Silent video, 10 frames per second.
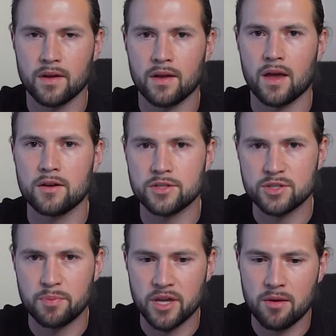And
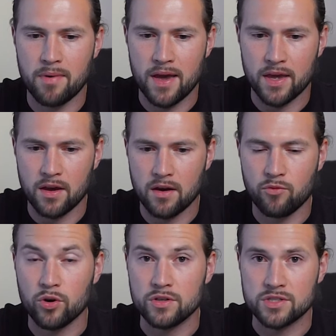just piggybacking off
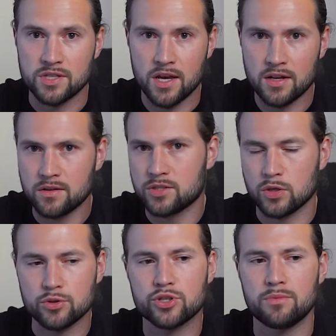what you said,
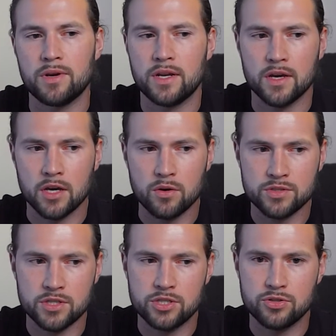social media goes
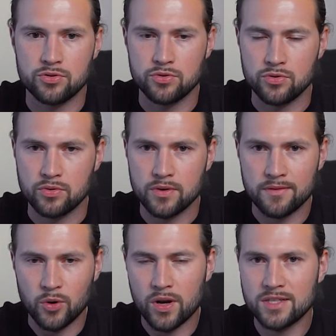into,
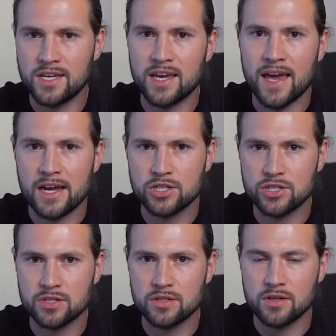if you want to take
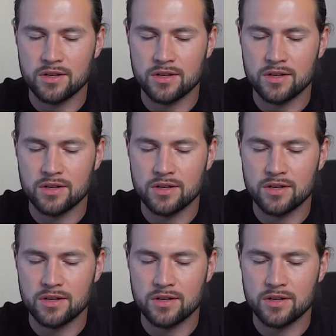action,